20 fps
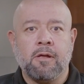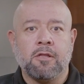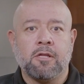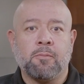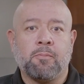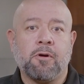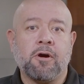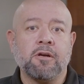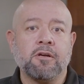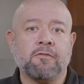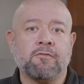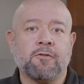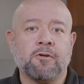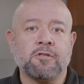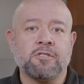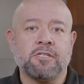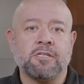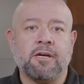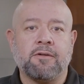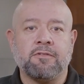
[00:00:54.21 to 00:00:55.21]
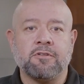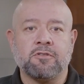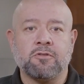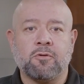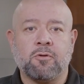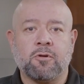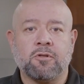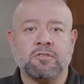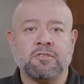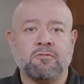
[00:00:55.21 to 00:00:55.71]
The partner version of this
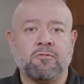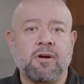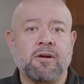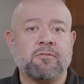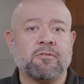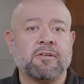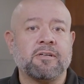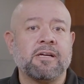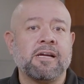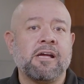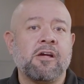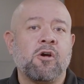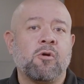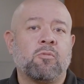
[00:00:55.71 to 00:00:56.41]
course, however,